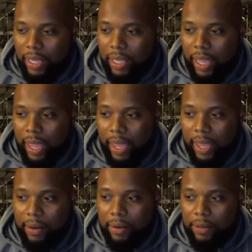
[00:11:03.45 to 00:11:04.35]

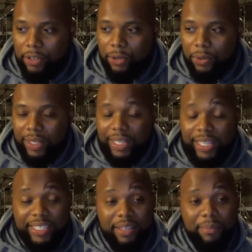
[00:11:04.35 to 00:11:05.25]
can do the
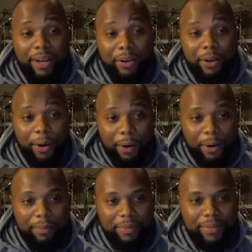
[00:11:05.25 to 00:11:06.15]
least amount of
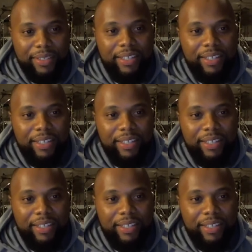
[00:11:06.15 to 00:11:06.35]
harm